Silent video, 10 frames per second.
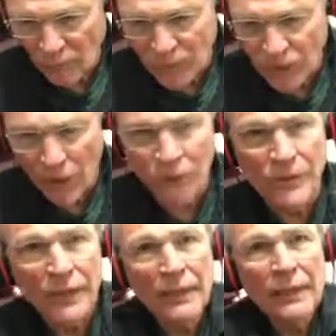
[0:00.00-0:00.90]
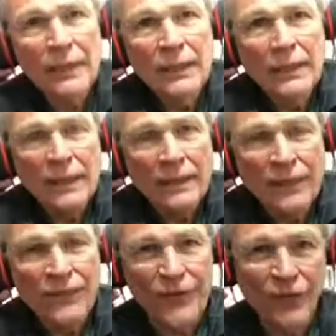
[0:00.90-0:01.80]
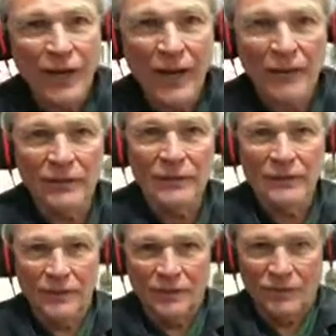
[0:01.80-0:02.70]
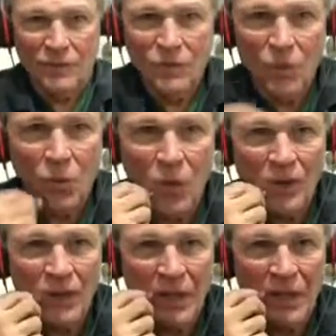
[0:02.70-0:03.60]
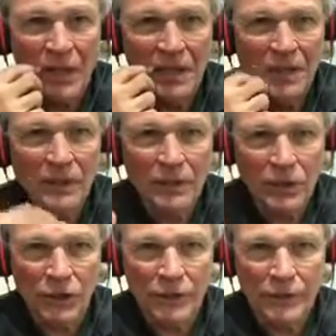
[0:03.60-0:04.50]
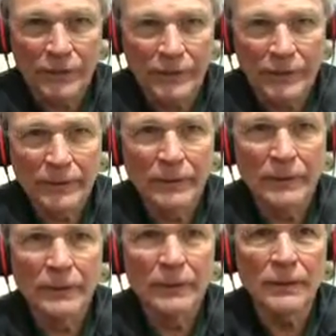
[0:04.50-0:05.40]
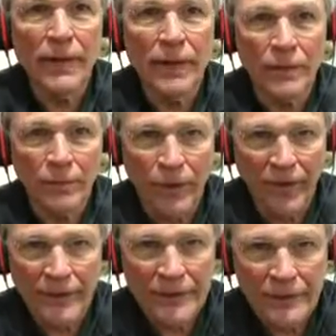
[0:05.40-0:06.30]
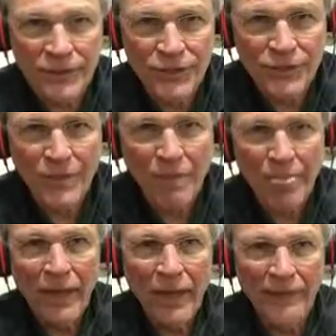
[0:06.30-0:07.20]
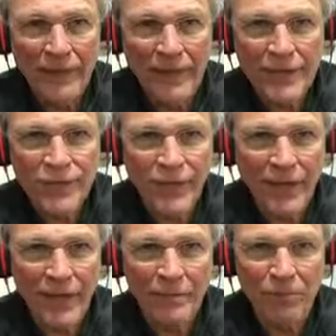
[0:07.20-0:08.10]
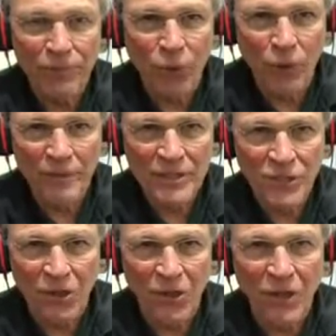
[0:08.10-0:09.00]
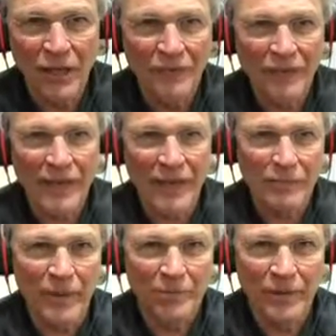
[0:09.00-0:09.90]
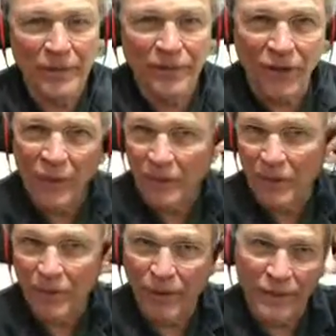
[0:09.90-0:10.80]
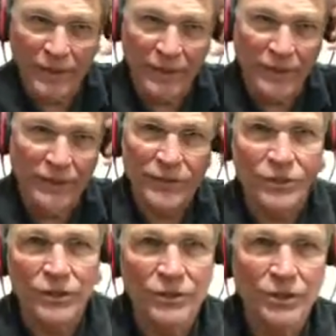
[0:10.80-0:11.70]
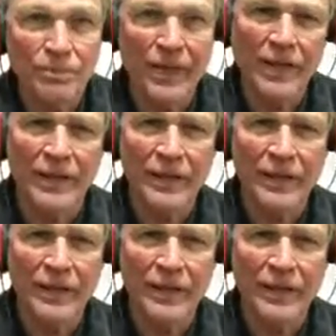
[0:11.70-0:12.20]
So they figure out what they're going to learn, how to practice, and then they set a performance goal of, hey, I'm going to play Foggy Mountain Breakdown at a certain speed